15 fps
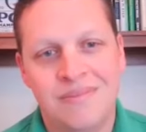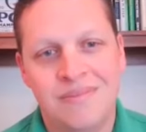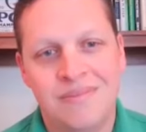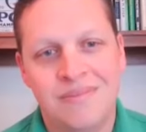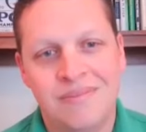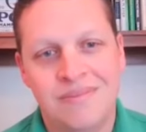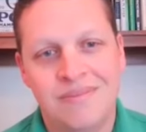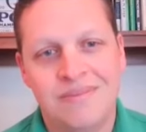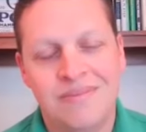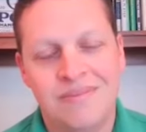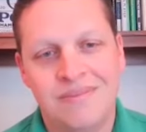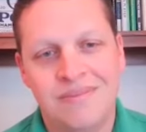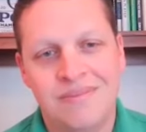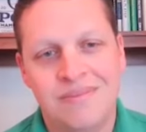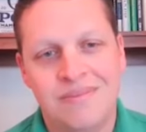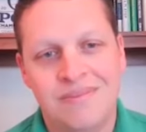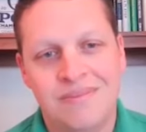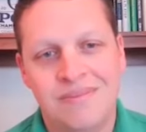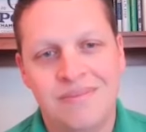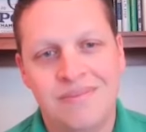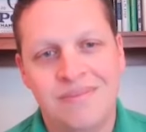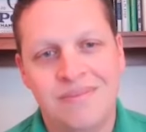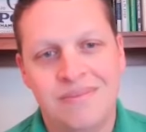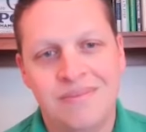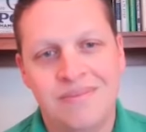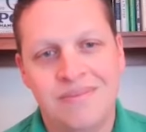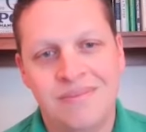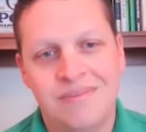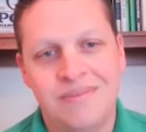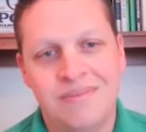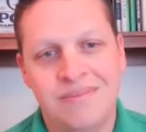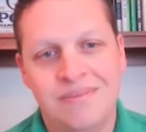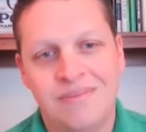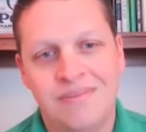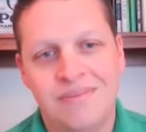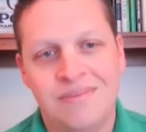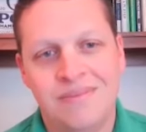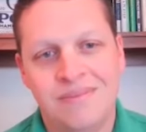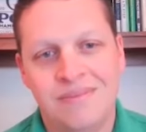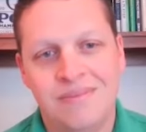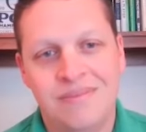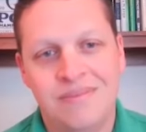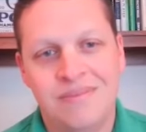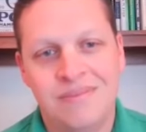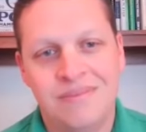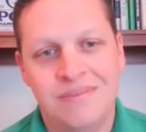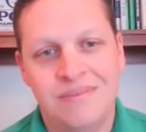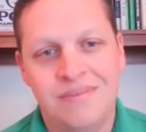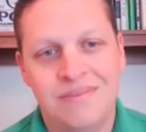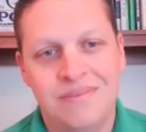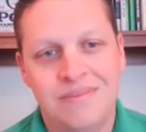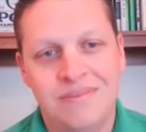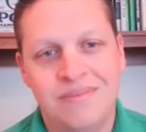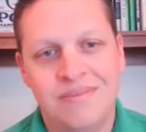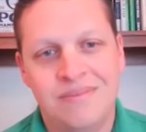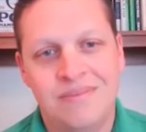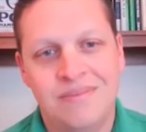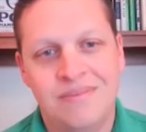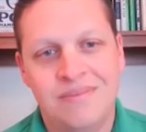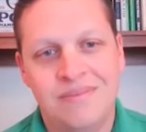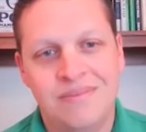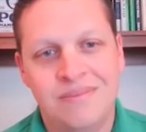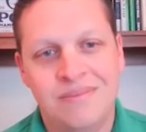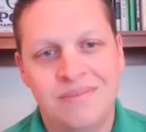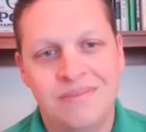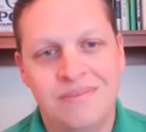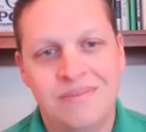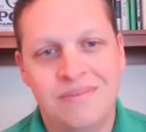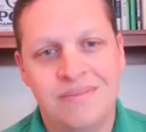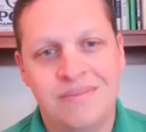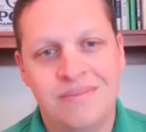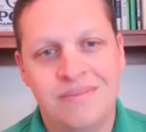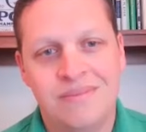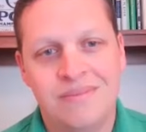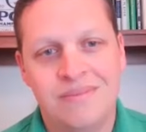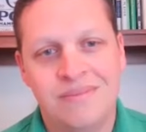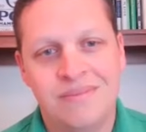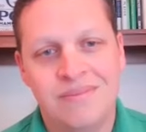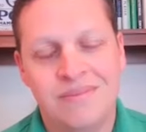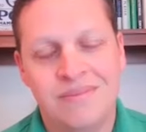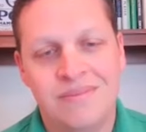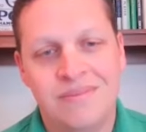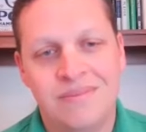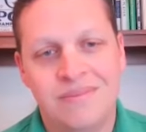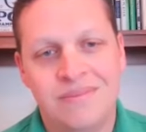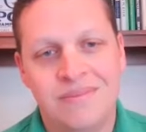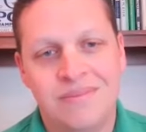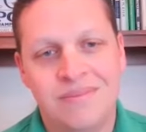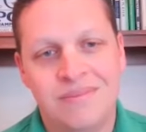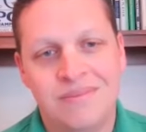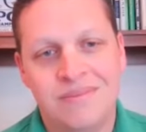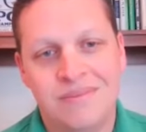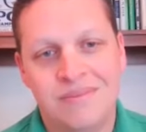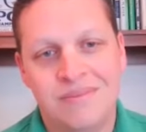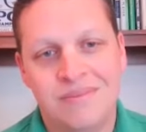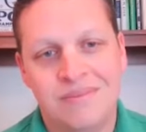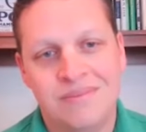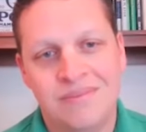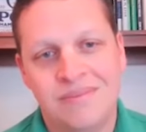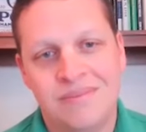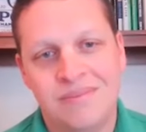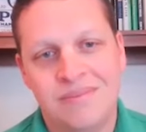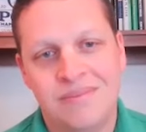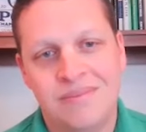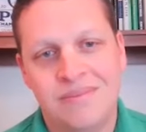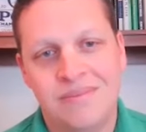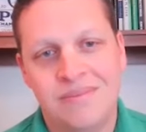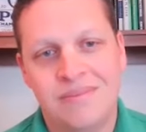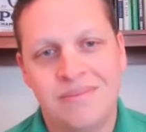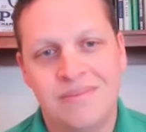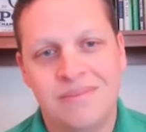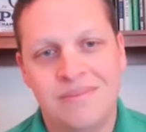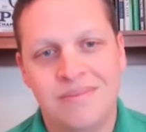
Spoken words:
(not speaking)